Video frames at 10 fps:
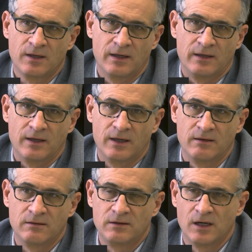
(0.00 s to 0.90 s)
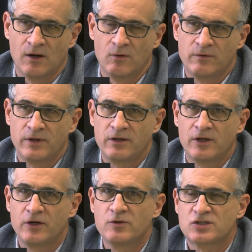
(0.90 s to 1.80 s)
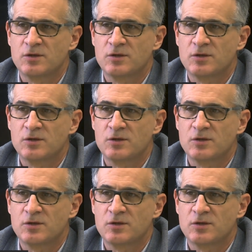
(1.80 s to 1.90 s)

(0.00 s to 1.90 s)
And you know, there used